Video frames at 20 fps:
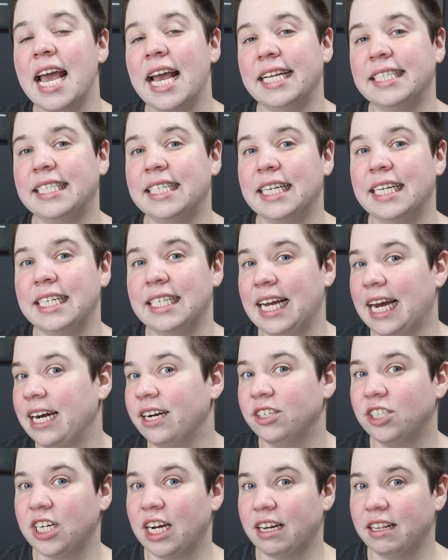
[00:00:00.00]
It's an
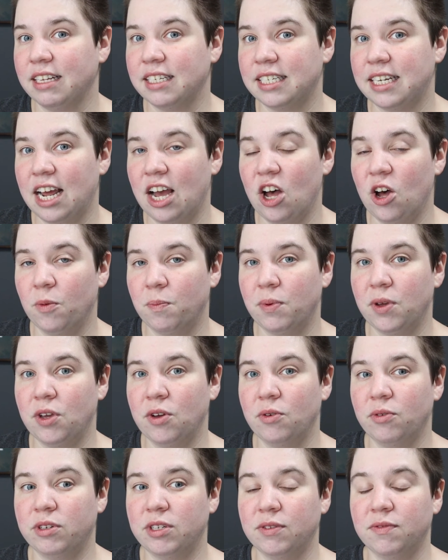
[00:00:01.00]
entire checklist to help
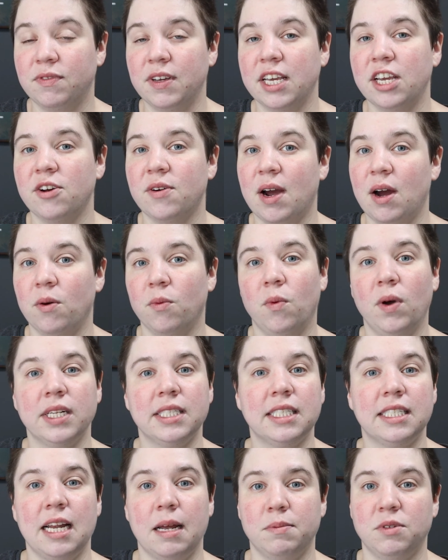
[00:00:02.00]
you to figure out
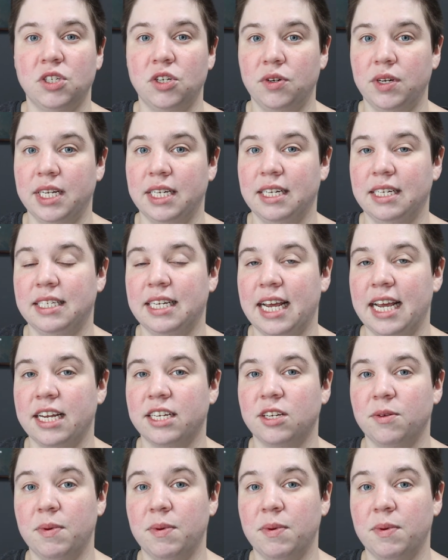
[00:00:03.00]
what steps you need to take